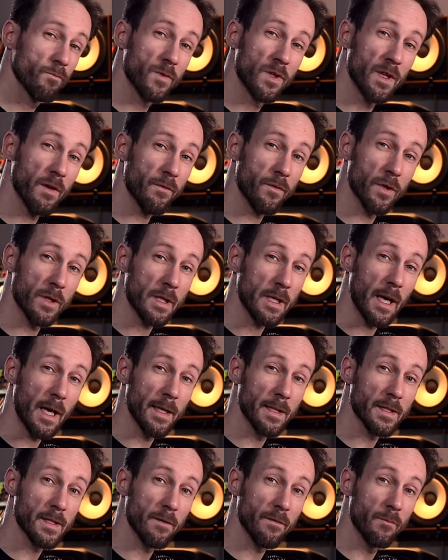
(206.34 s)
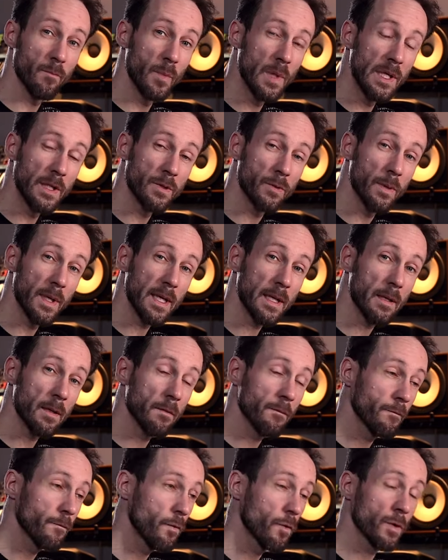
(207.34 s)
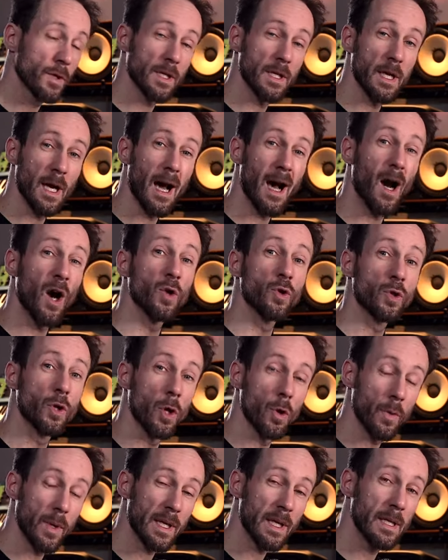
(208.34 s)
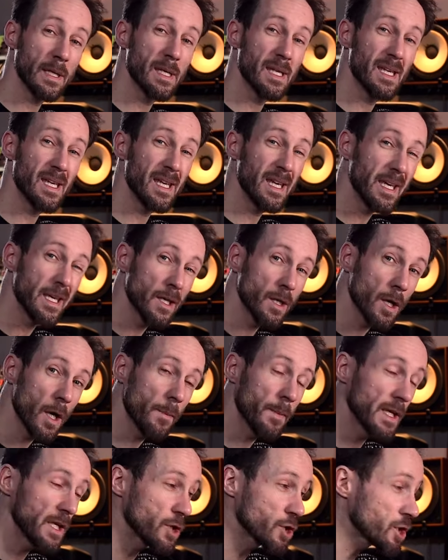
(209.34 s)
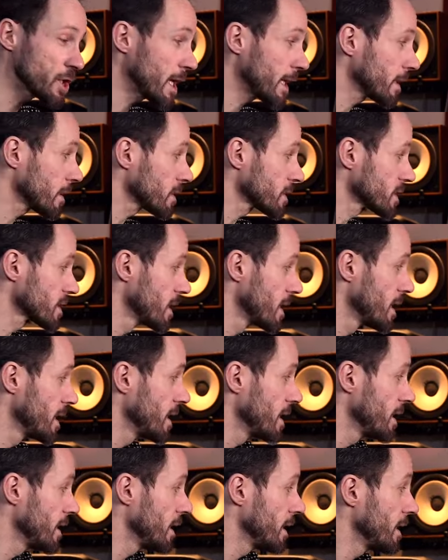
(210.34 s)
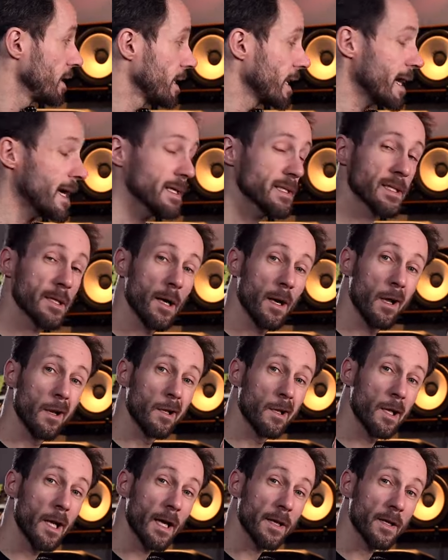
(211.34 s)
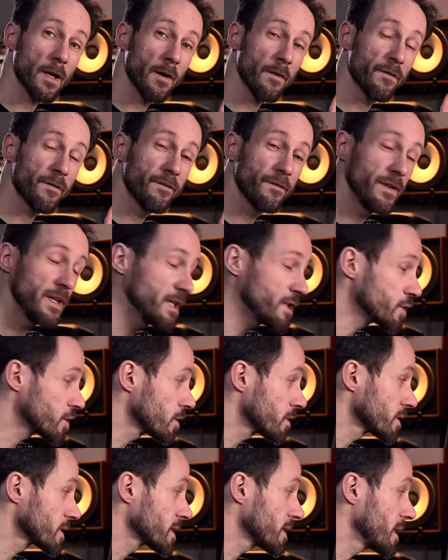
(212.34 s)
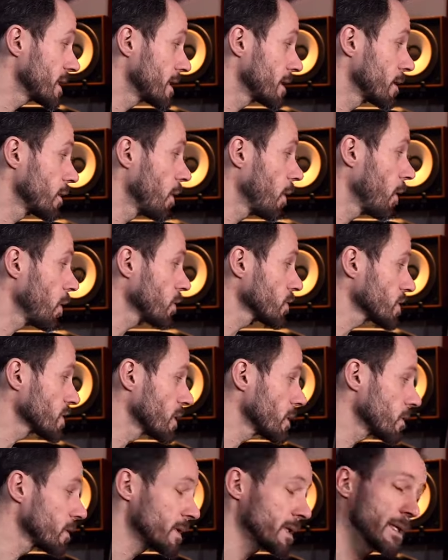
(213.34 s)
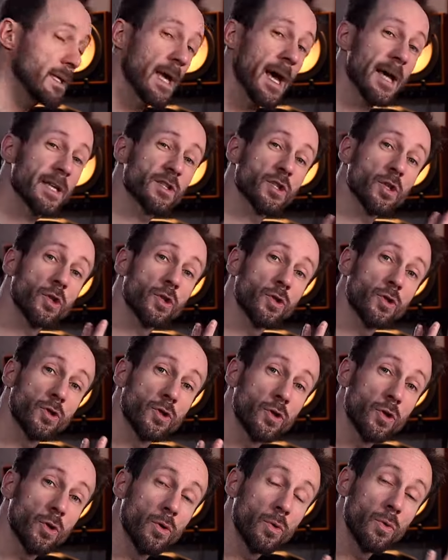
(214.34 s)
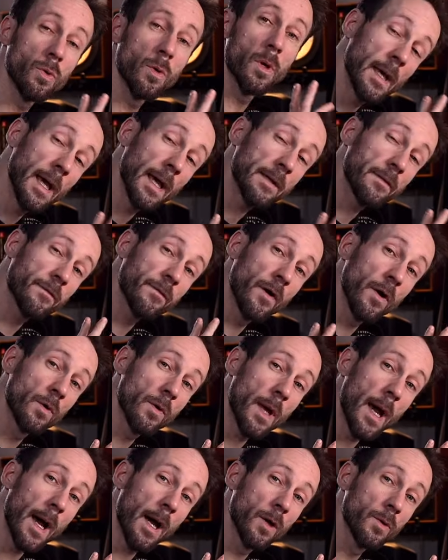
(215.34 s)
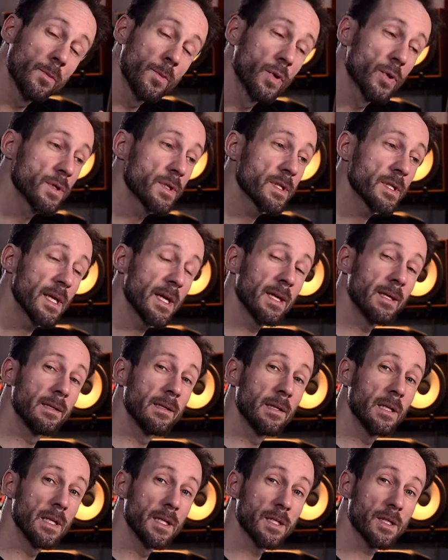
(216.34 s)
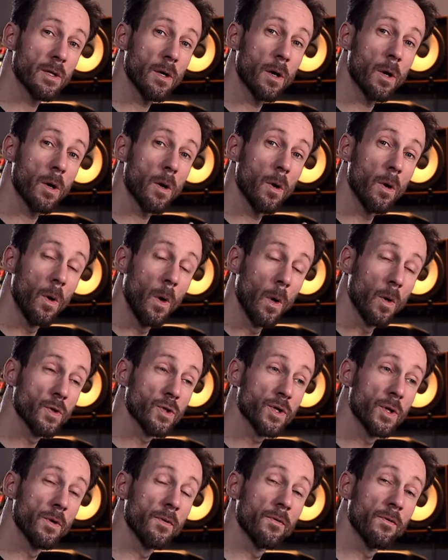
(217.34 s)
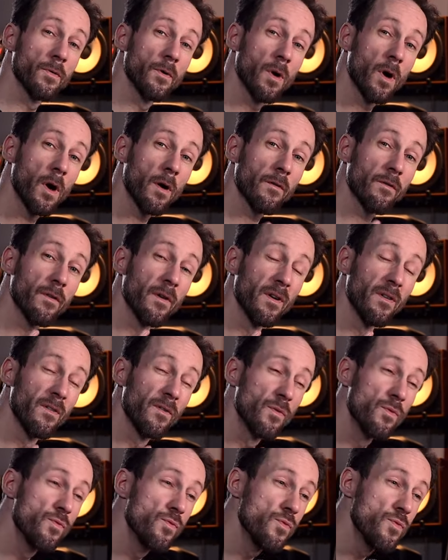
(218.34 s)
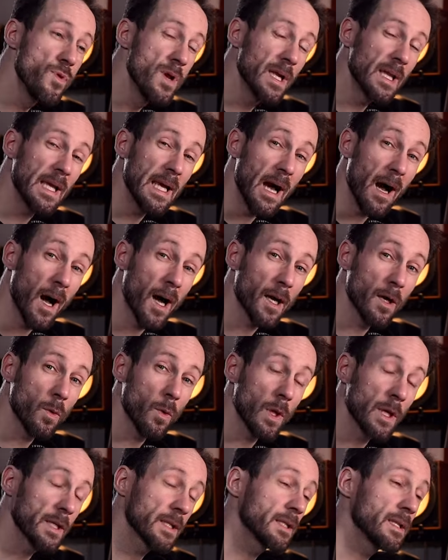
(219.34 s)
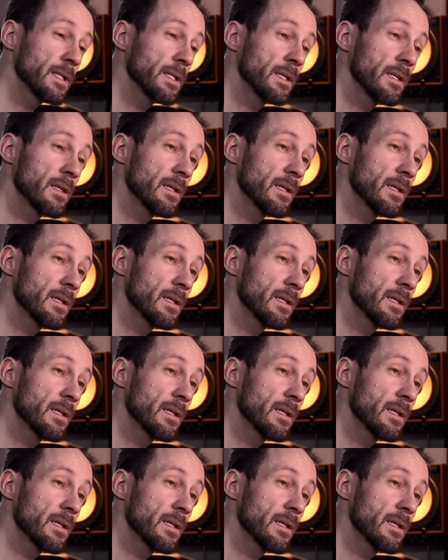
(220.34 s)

different kinds of metering for the outgoing and the incoming channels. It has a lot of features and also it has two headphone outputs and these are also of really high quality.